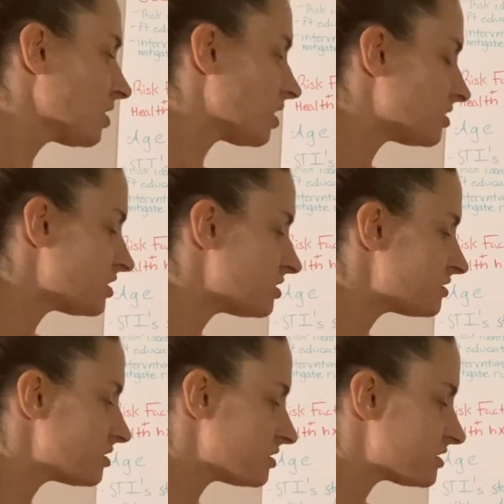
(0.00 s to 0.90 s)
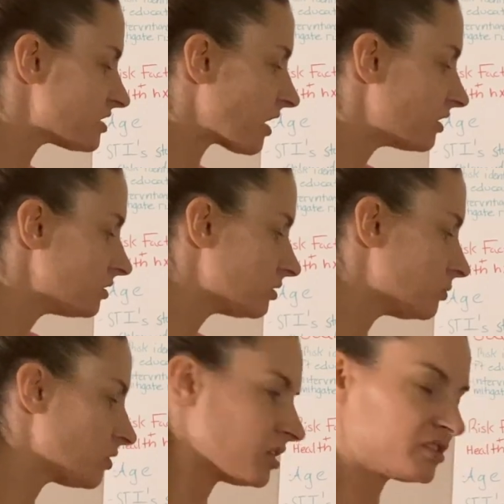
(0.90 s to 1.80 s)
And then to the 2nd, you
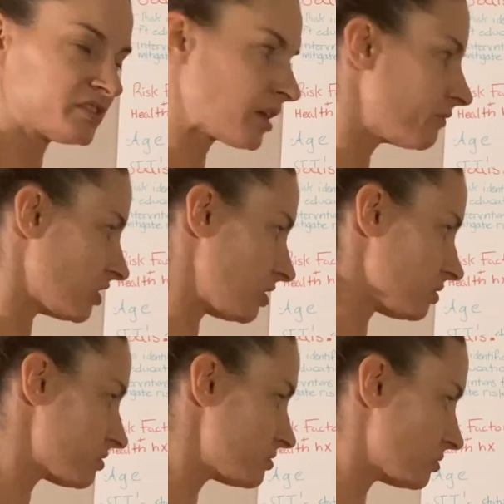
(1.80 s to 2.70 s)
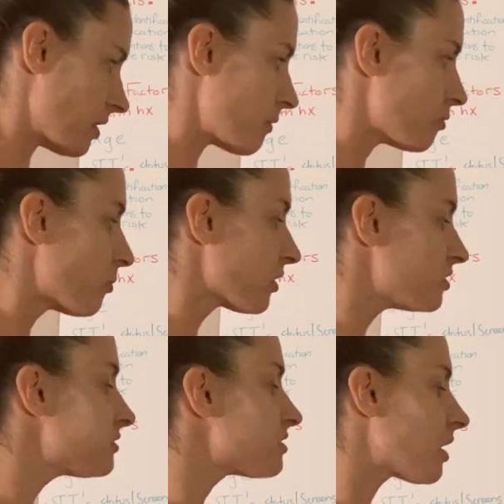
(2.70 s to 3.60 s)
would add 70. So that would bring
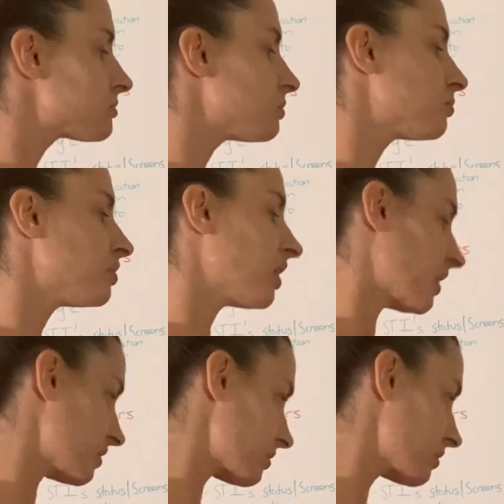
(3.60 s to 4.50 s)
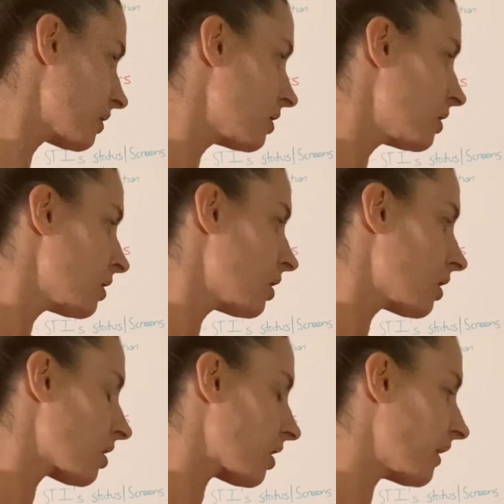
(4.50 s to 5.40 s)
you to October 9th.
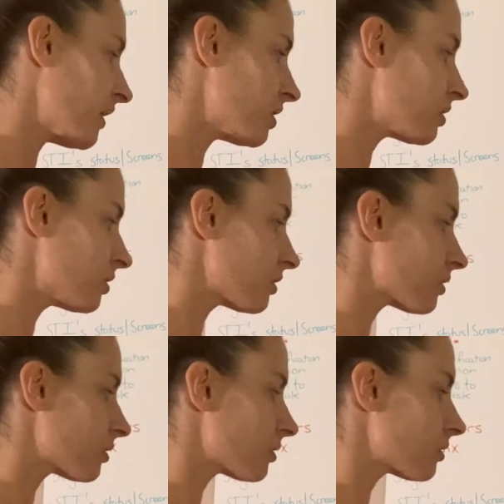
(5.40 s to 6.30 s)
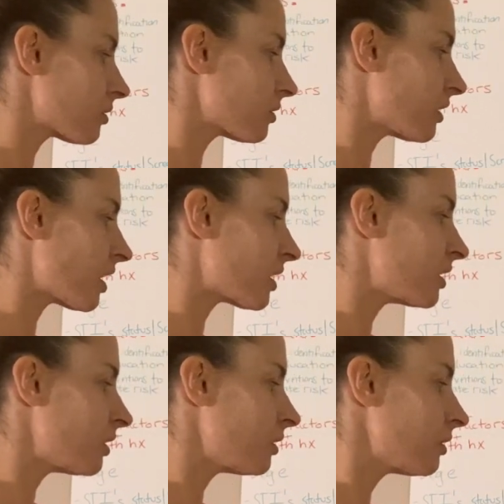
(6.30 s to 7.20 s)
And
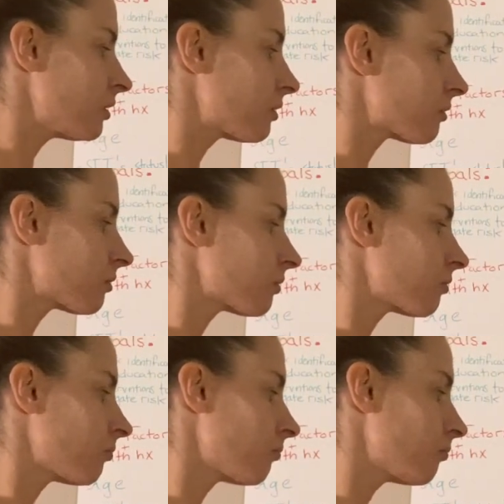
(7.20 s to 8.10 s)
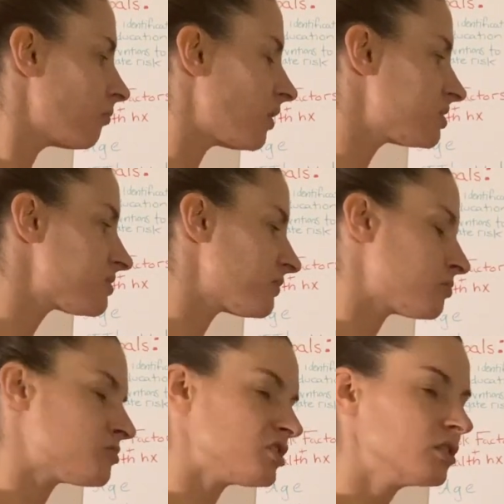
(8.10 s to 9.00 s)
9 months
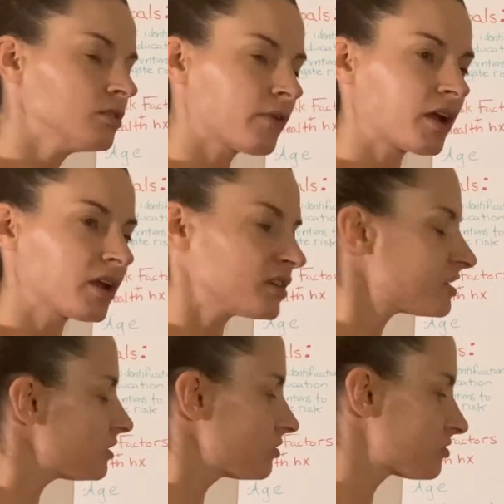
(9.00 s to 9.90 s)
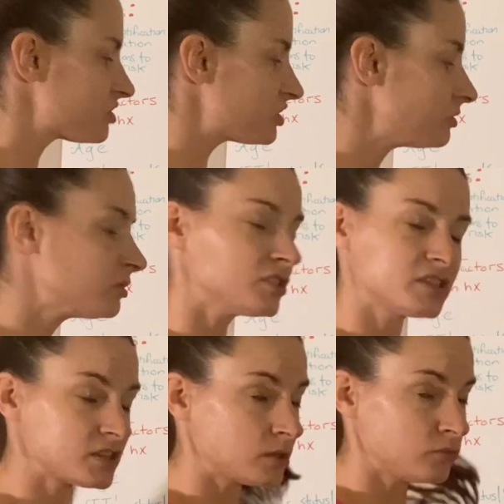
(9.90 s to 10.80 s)
from January, you're still in the
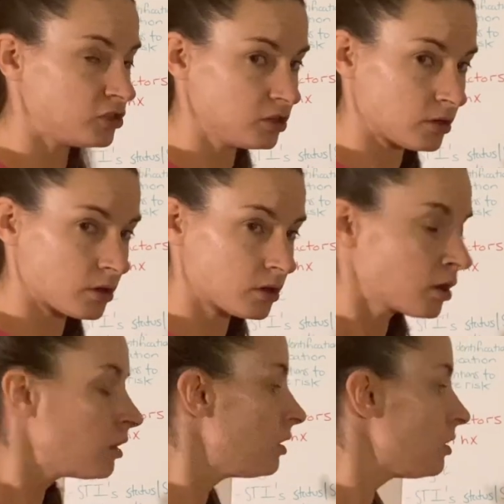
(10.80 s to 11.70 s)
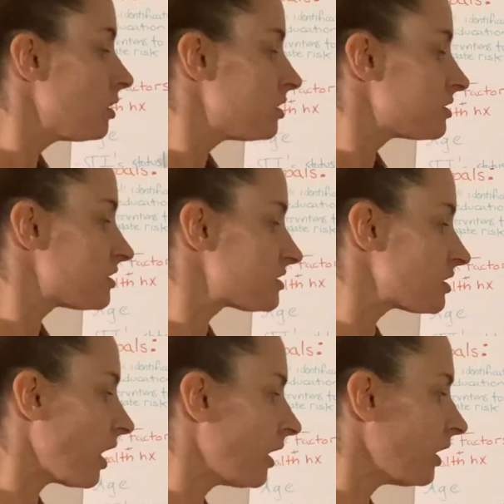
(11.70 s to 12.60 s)
same year.
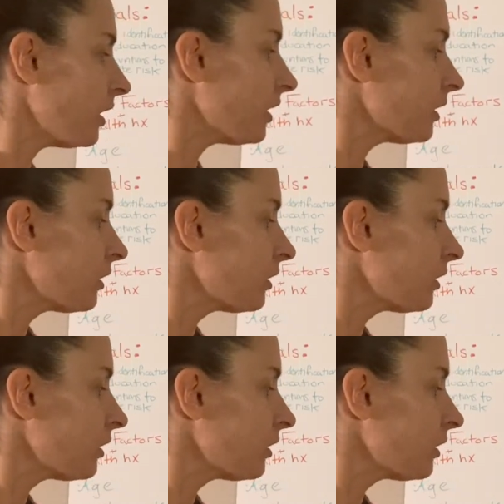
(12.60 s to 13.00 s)
Say